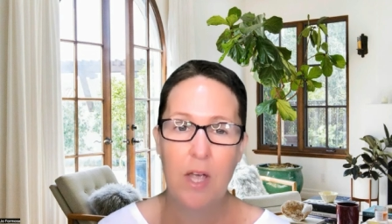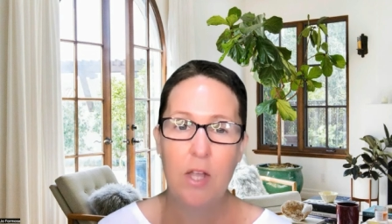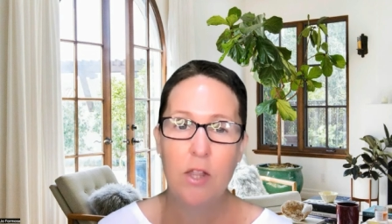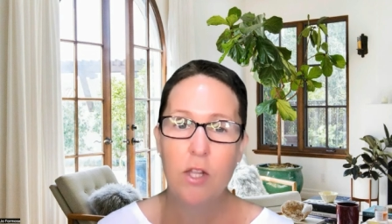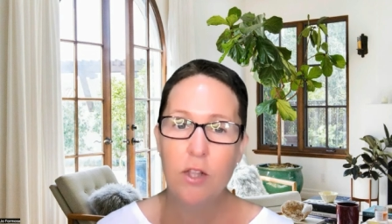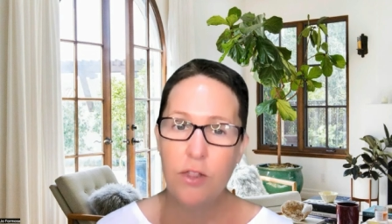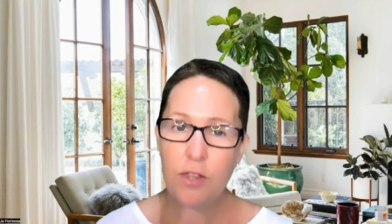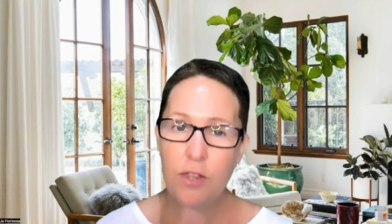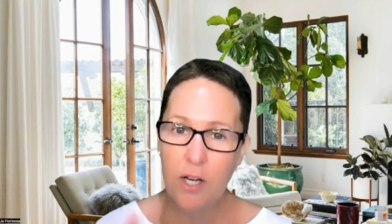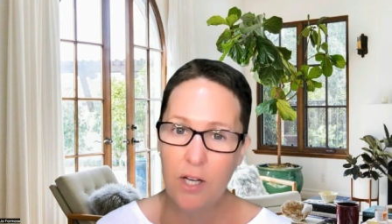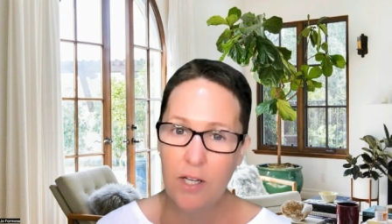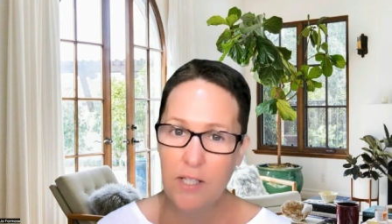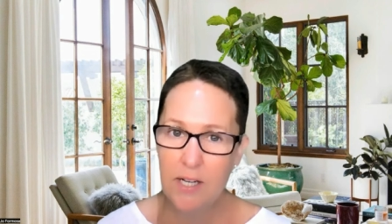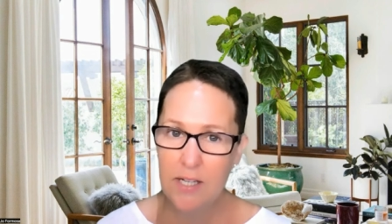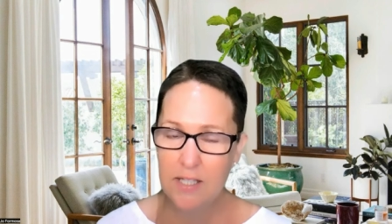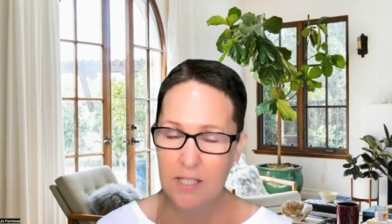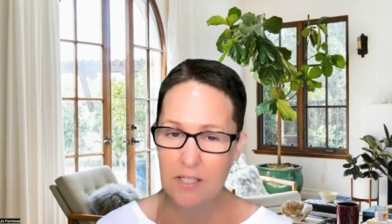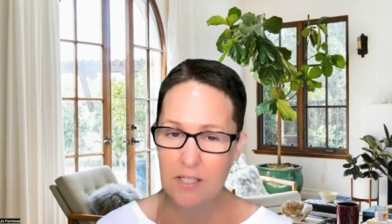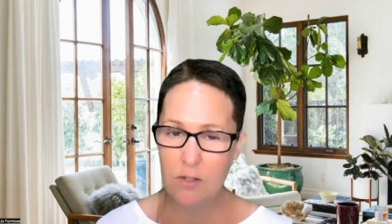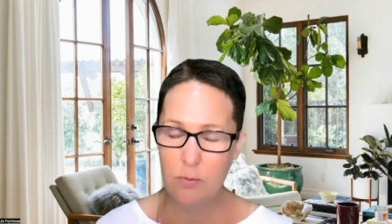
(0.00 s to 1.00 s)
The third
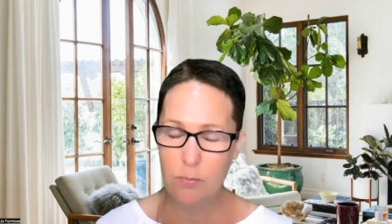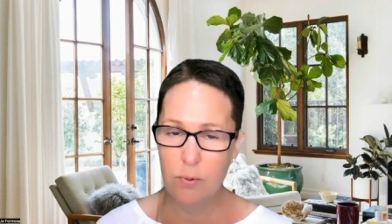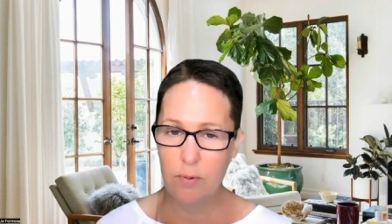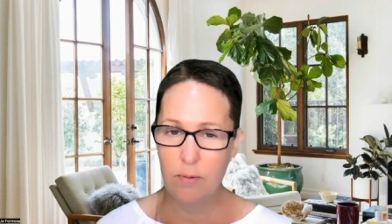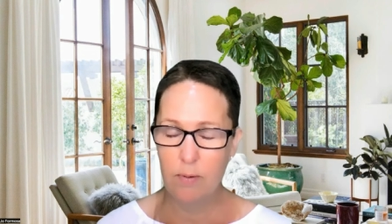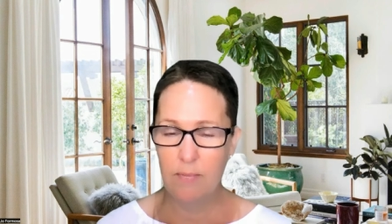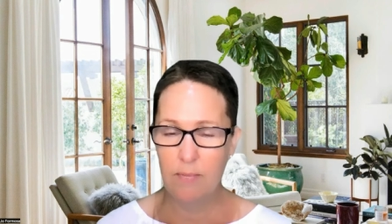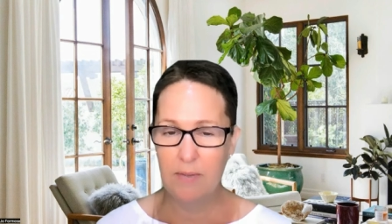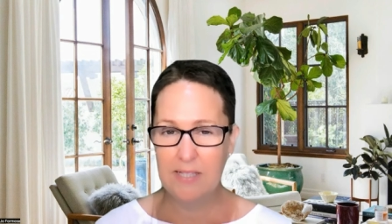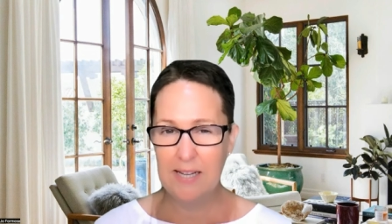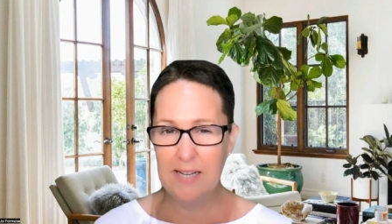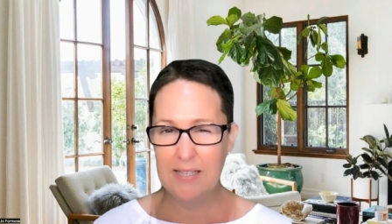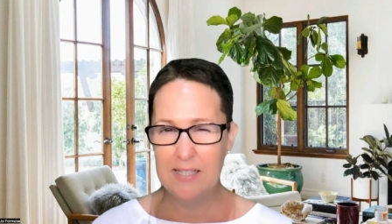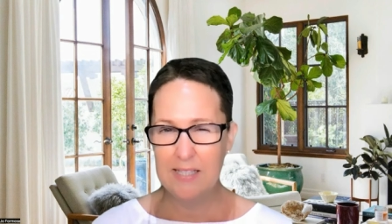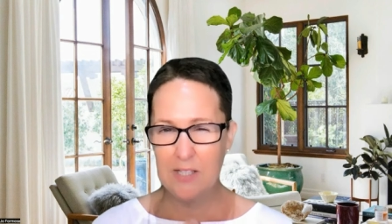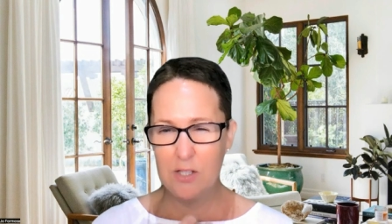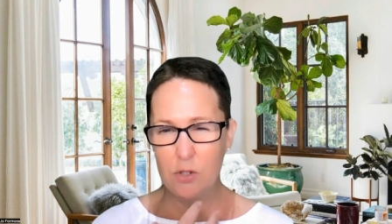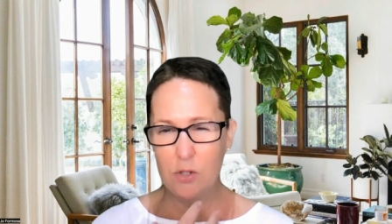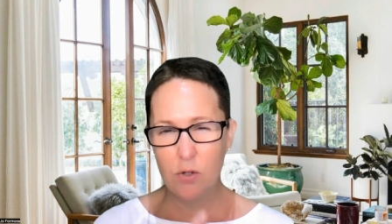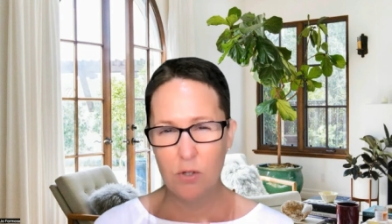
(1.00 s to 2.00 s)
digestive problem is like
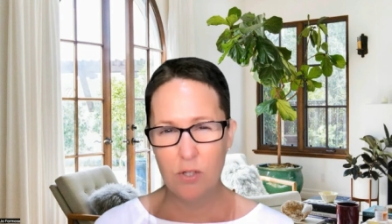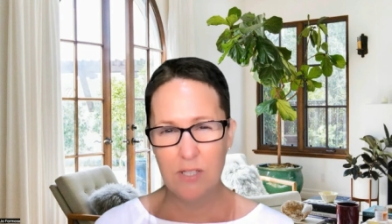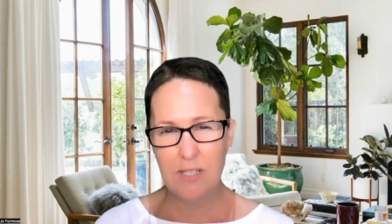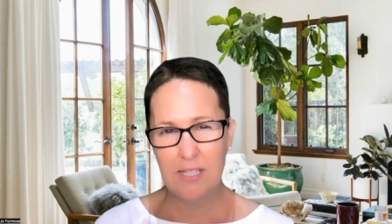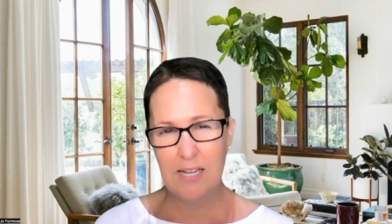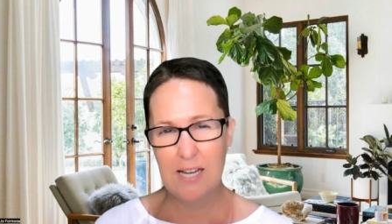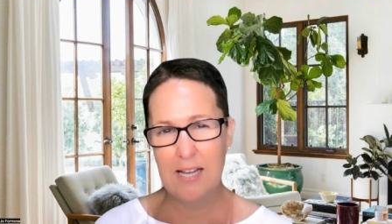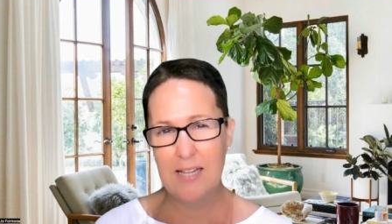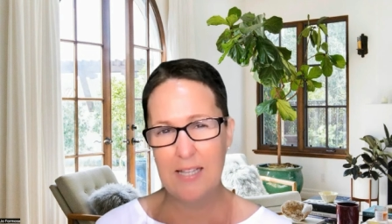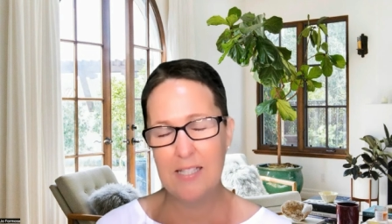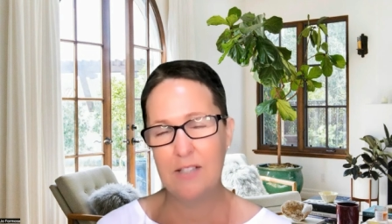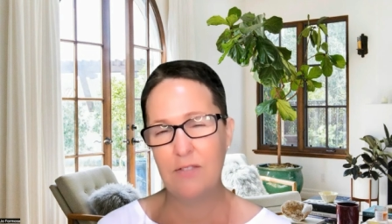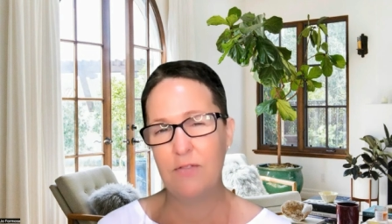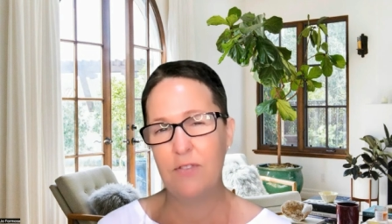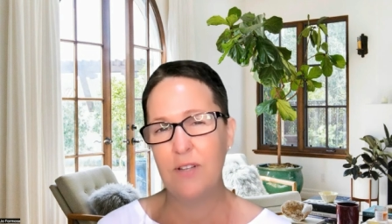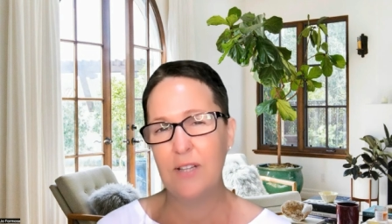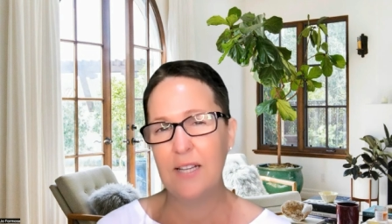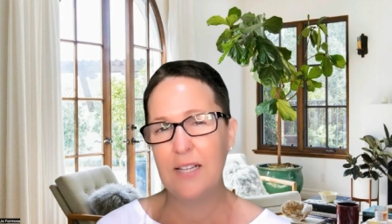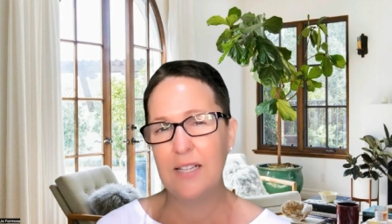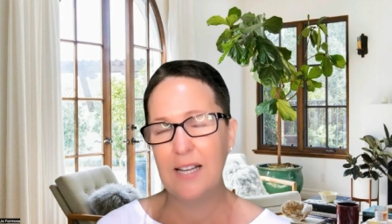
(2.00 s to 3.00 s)
this nausea, this
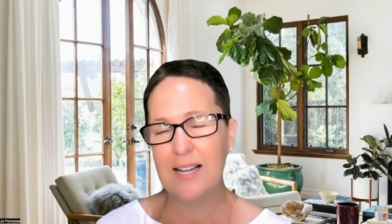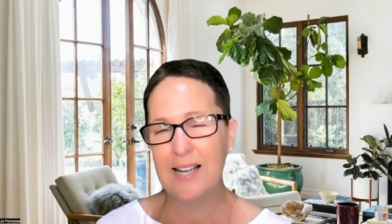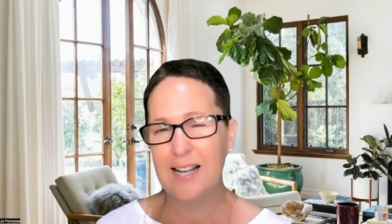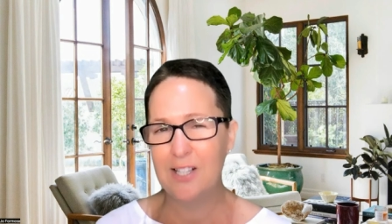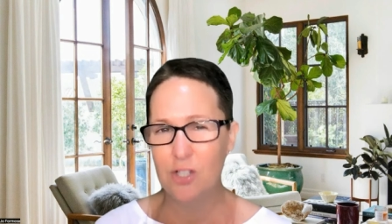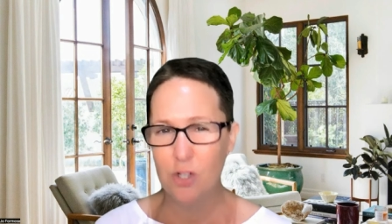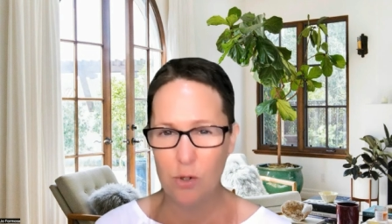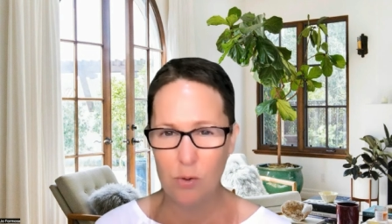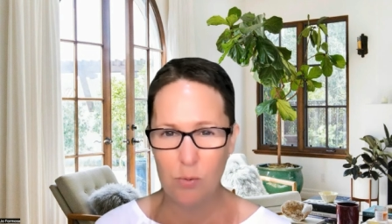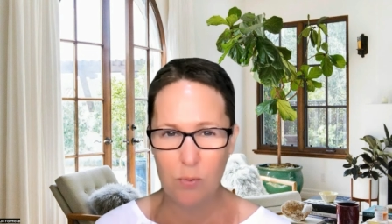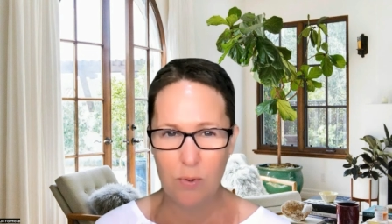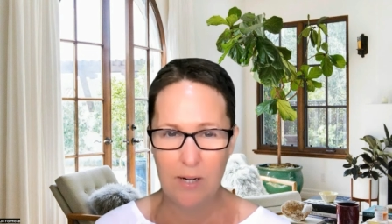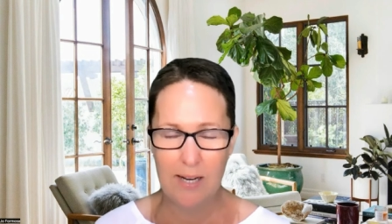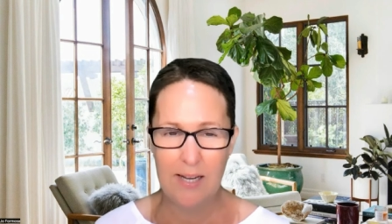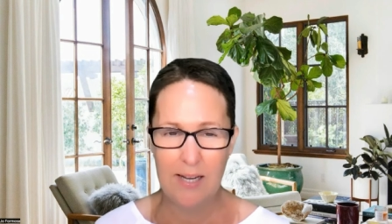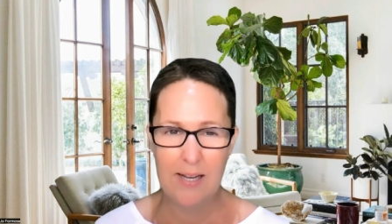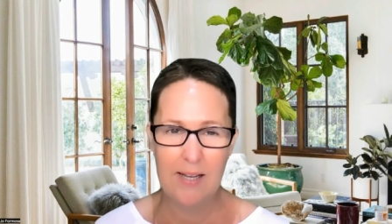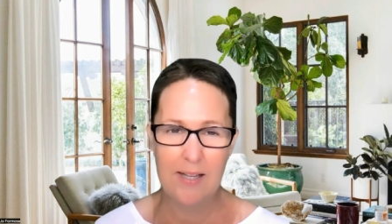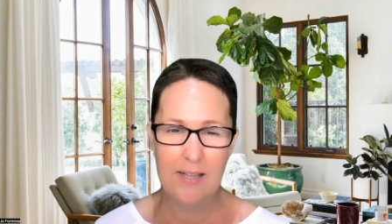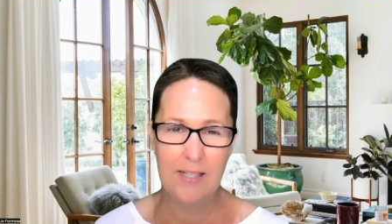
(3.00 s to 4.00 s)
feeling like I don't want to
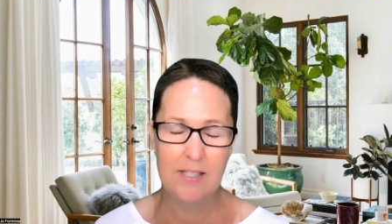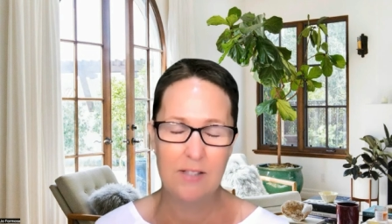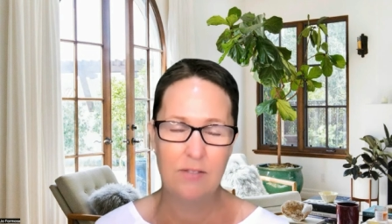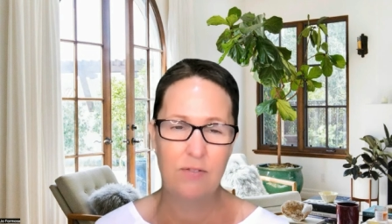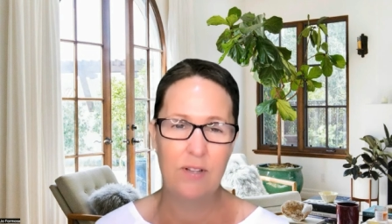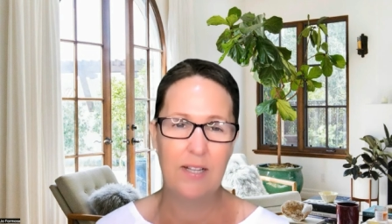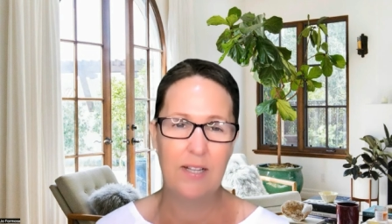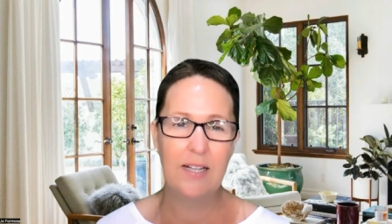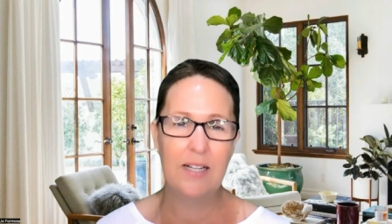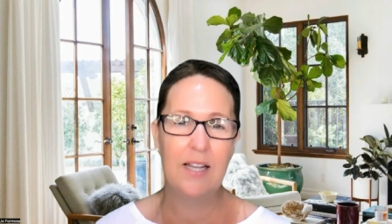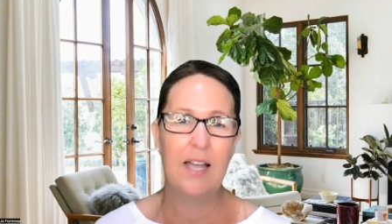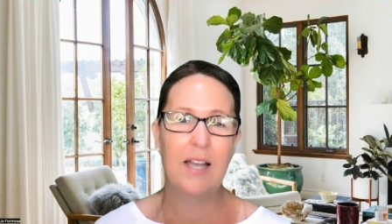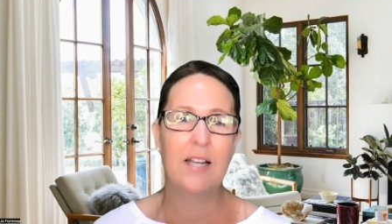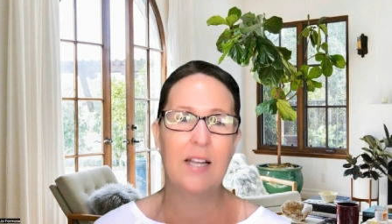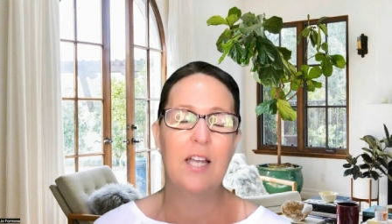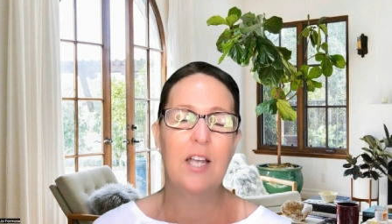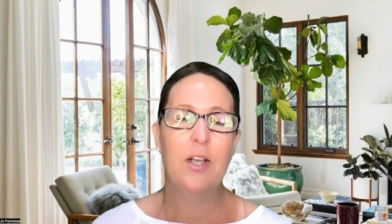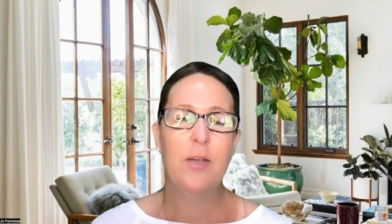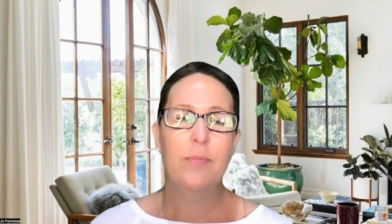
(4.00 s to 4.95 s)
eat, this feeling like,